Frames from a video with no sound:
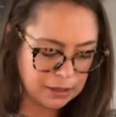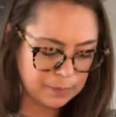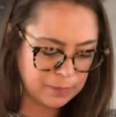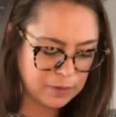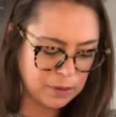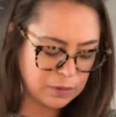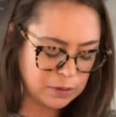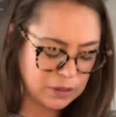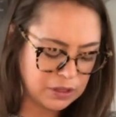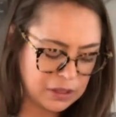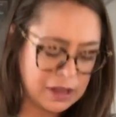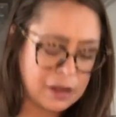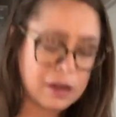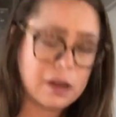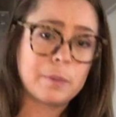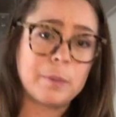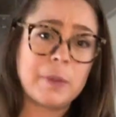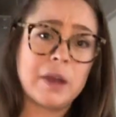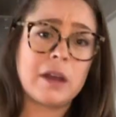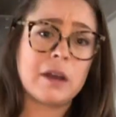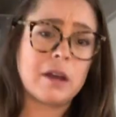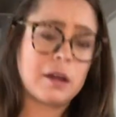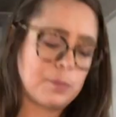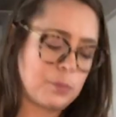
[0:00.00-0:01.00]
You would think
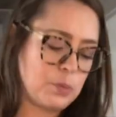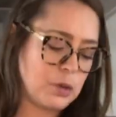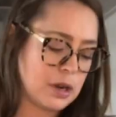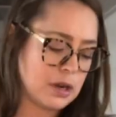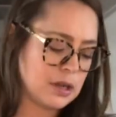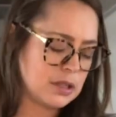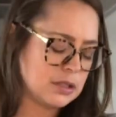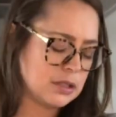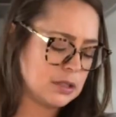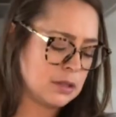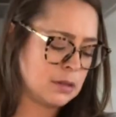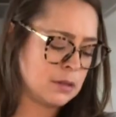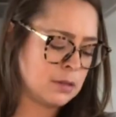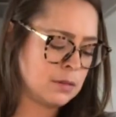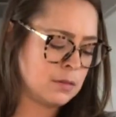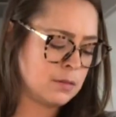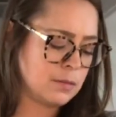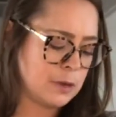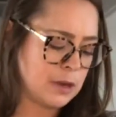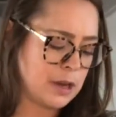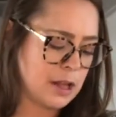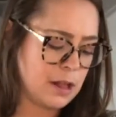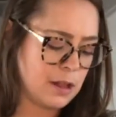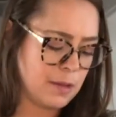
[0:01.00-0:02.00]
being on prednisone
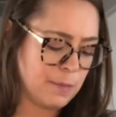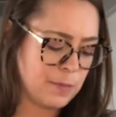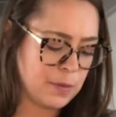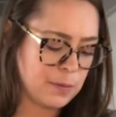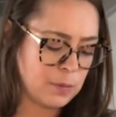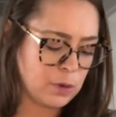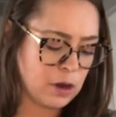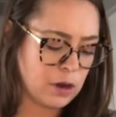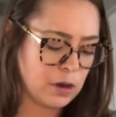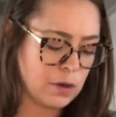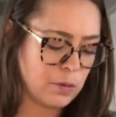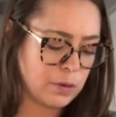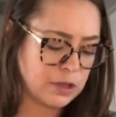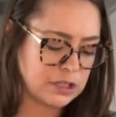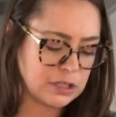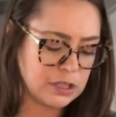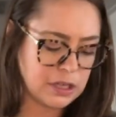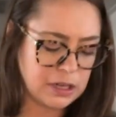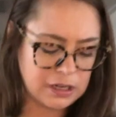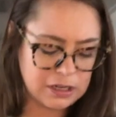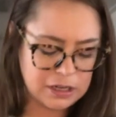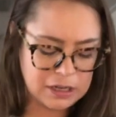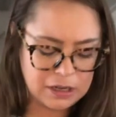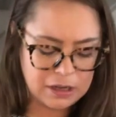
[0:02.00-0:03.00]
would help them grow, which
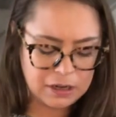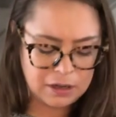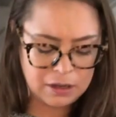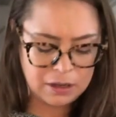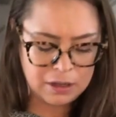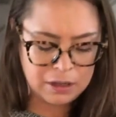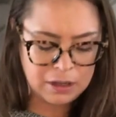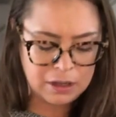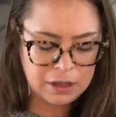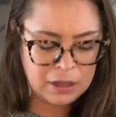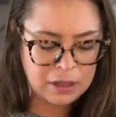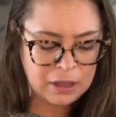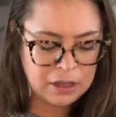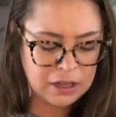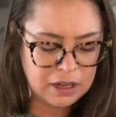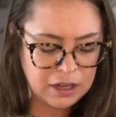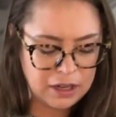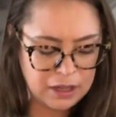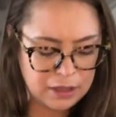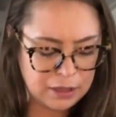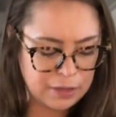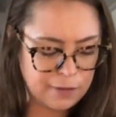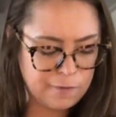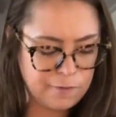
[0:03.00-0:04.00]
they did
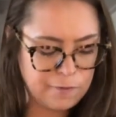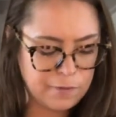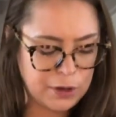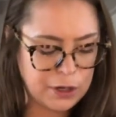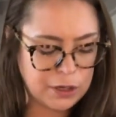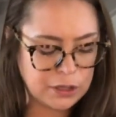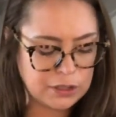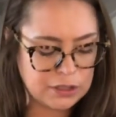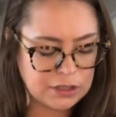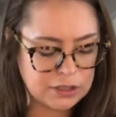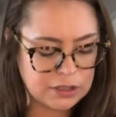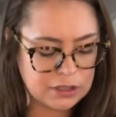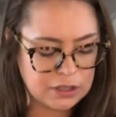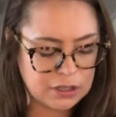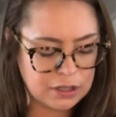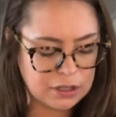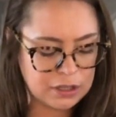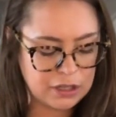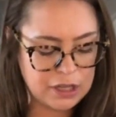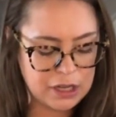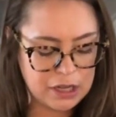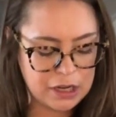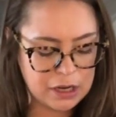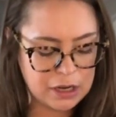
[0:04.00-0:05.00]
like the first
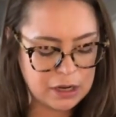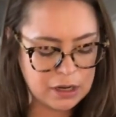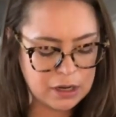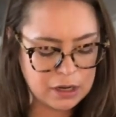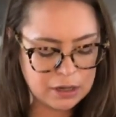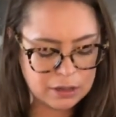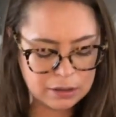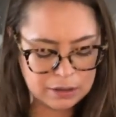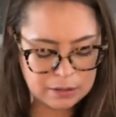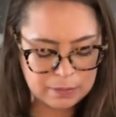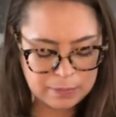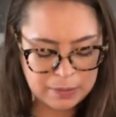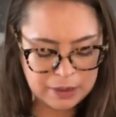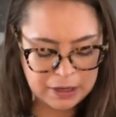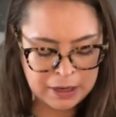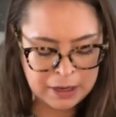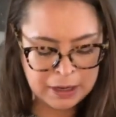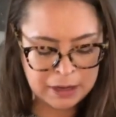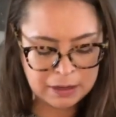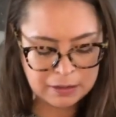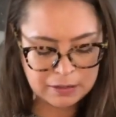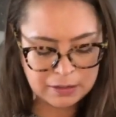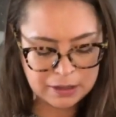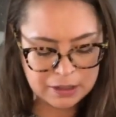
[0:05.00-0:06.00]
year, but
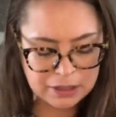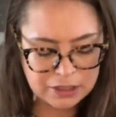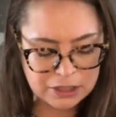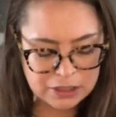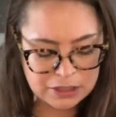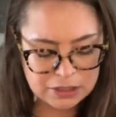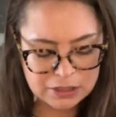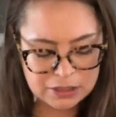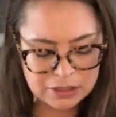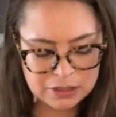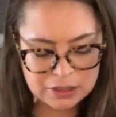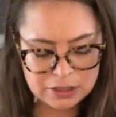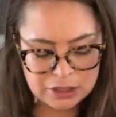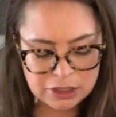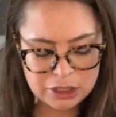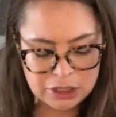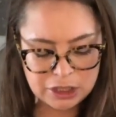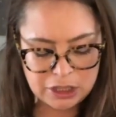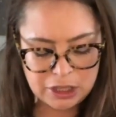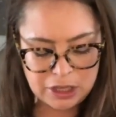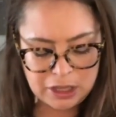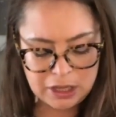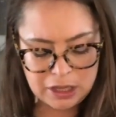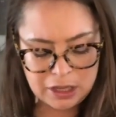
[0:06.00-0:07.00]
now they're just
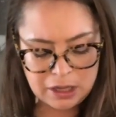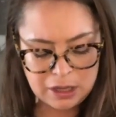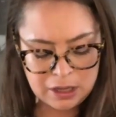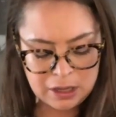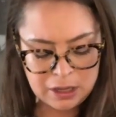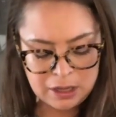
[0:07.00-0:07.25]
shitty